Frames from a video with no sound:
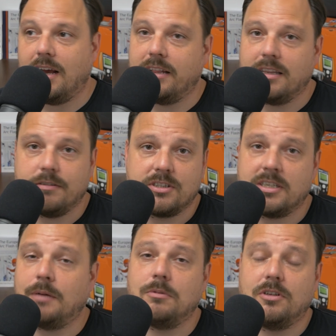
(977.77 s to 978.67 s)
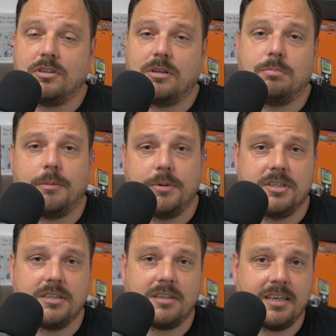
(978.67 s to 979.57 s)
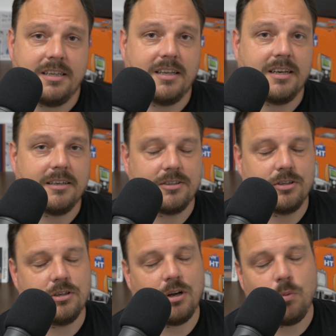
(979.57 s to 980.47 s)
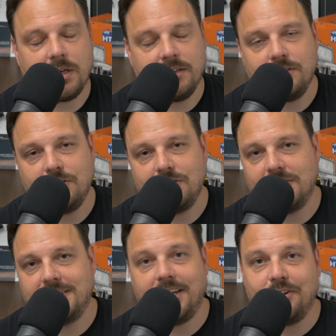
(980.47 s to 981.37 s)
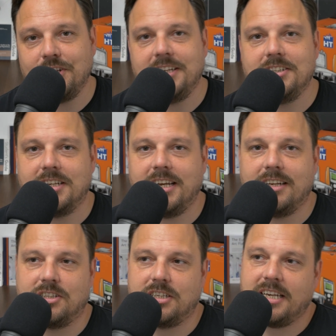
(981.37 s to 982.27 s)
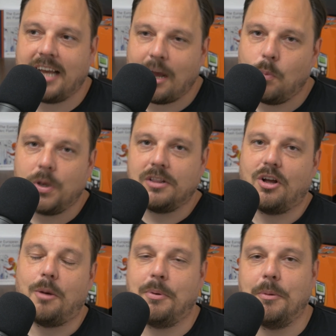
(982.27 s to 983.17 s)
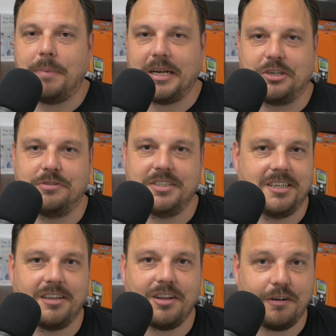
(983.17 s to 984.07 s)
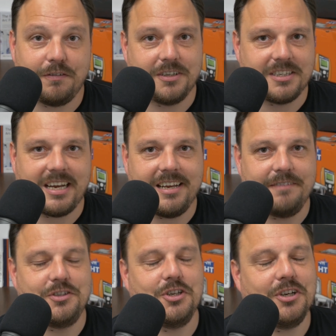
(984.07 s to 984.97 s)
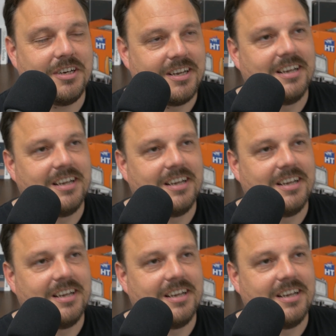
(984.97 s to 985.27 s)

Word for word: And there is countless other properties like that. So it's all well and good to sit on the internet and say, I will not put batteries in a loft, as I have done.